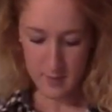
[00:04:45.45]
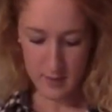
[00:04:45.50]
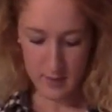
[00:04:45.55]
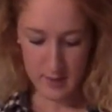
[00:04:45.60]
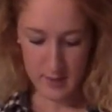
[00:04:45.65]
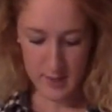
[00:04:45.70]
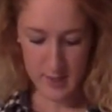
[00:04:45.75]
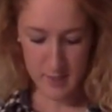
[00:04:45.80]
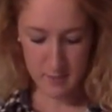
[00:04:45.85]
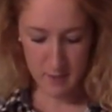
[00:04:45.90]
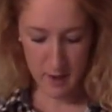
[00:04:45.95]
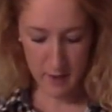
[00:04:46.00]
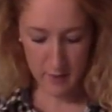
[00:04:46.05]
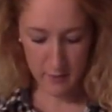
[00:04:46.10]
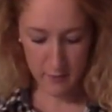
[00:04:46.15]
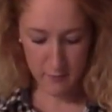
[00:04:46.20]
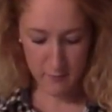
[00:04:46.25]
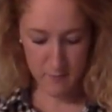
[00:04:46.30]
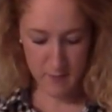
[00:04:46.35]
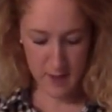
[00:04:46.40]
the
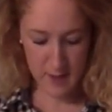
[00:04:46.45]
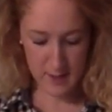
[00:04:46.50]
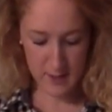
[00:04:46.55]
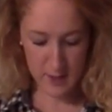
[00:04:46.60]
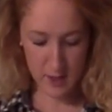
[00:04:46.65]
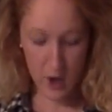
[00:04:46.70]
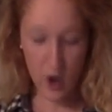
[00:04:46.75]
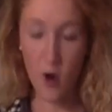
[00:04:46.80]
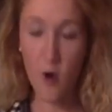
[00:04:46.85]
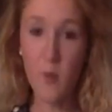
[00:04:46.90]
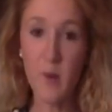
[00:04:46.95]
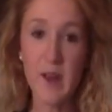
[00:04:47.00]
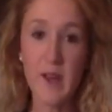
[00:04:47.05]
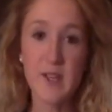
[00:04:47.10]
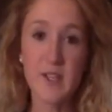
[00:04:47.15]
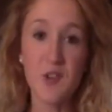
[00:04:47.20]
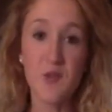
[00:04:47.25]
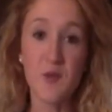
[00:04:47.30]
smell of mint always